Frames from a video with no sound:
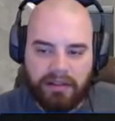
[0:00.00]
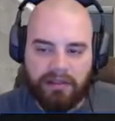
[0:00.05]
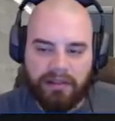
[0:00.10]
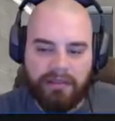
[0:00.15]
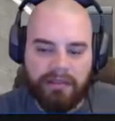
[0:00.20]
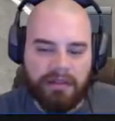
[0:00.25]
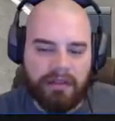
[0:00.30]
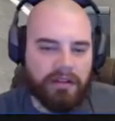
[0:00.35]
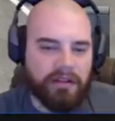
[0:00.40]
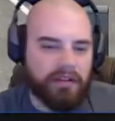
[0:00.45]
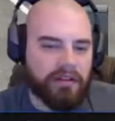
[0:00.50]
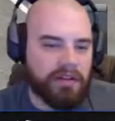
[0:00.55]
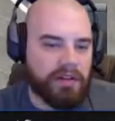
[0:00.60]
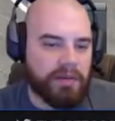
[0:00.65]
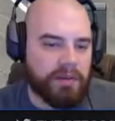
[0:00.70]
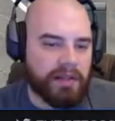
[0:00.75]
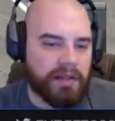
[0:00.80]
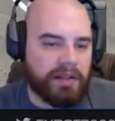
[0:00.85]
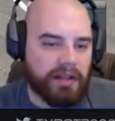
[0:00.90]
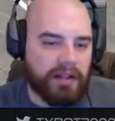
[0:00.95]
goo to
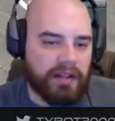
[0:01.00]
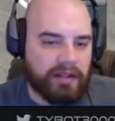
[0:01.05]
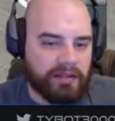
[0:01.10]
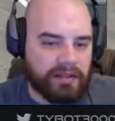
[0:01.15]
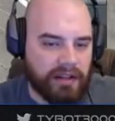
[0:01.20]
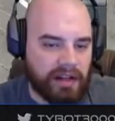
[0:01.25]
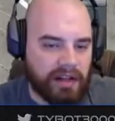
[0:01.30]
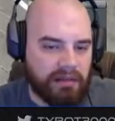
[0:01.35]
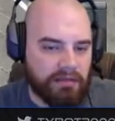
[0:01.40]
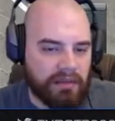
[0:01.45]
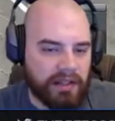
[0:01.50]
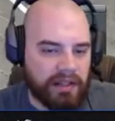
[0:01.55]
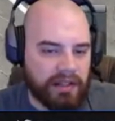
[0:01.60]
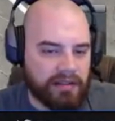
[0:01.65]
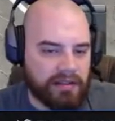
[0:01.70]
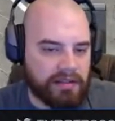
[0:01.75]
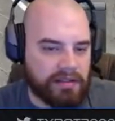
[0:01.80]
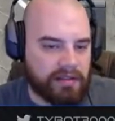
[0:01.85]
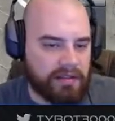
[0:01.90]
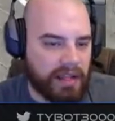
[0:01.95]
be on top
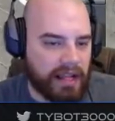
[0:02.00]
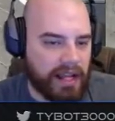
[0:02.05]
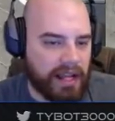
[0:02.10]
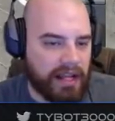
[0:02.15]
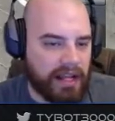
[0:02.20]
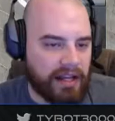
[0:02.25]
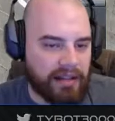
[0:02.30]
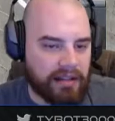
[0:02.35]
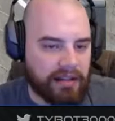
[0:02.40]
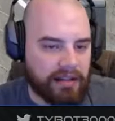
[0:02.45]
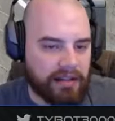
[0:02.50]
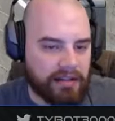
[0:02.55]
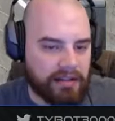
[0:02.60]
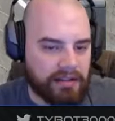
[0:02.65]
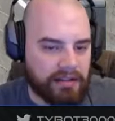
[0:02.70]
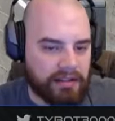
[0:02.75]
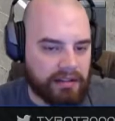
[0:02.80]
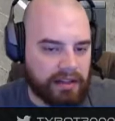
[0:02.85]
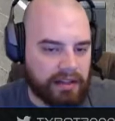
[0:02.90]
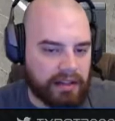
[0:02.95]
because that
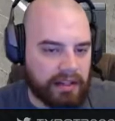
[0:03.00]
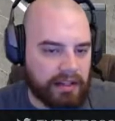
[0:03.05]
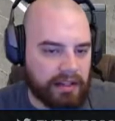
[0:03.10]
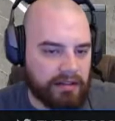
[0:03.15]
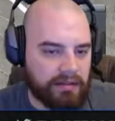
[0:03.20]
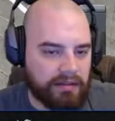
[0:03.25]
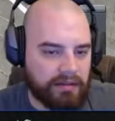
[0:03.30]
is like